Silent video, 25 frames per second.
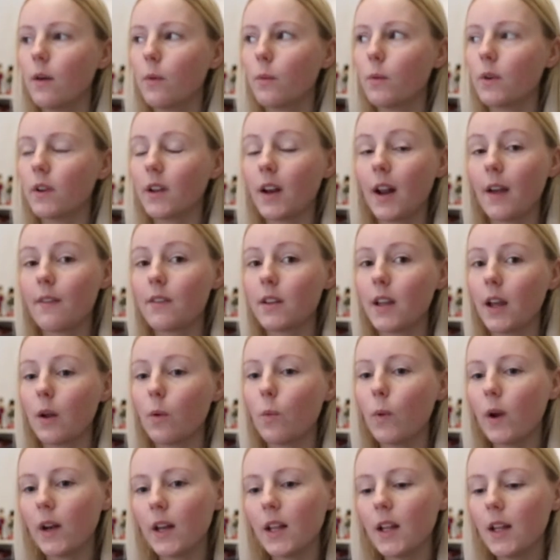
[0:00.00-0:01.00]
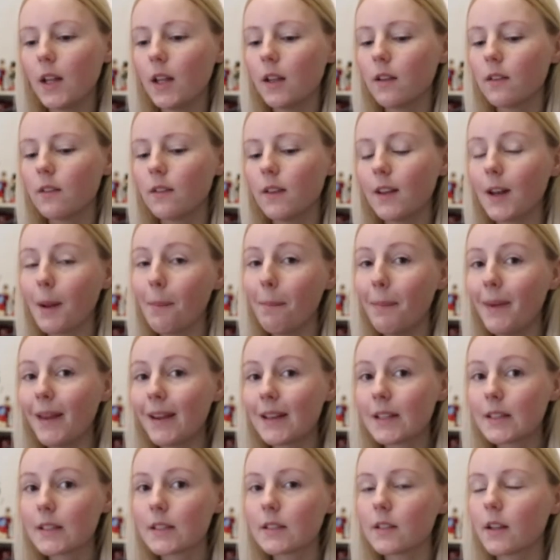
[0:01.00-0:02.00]
we're gonna have to get ready in a
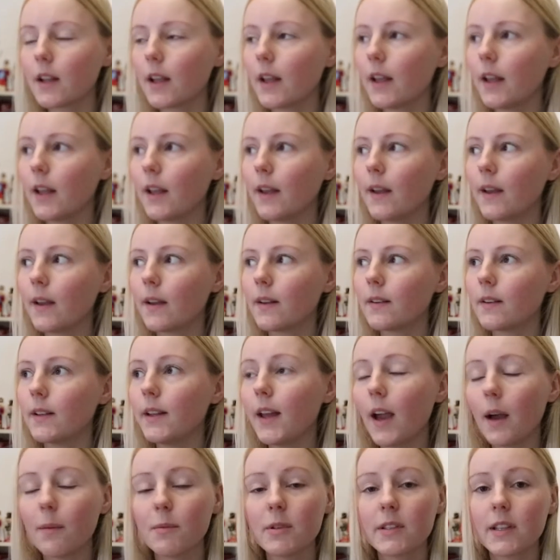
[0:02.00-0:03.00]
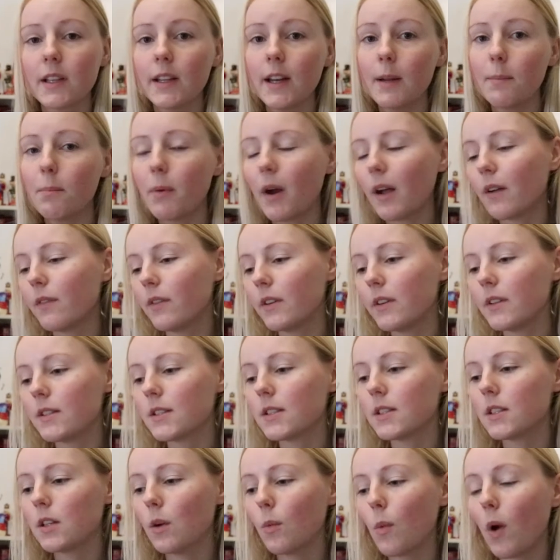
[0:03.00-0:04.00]
bit. And yeah, I'm just gonna eat
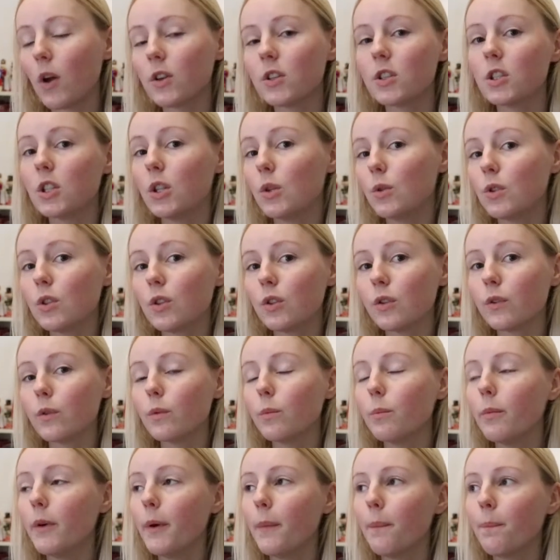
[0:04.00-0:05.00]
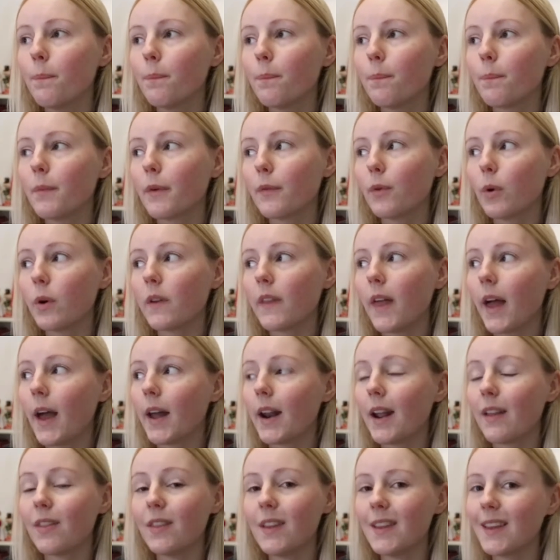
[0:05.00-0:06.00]
breakfast and watch YouTube before that.
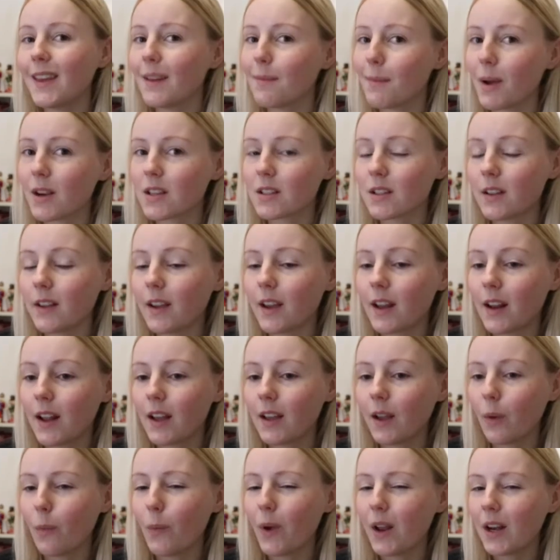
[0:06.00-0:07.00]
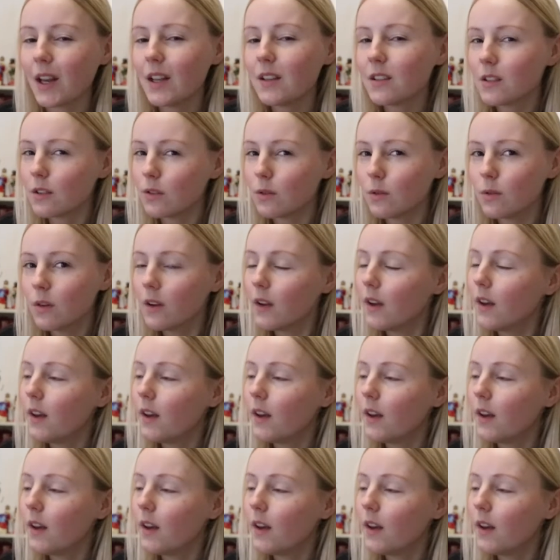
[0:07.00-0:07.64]
I think I'm actually gonna get ready to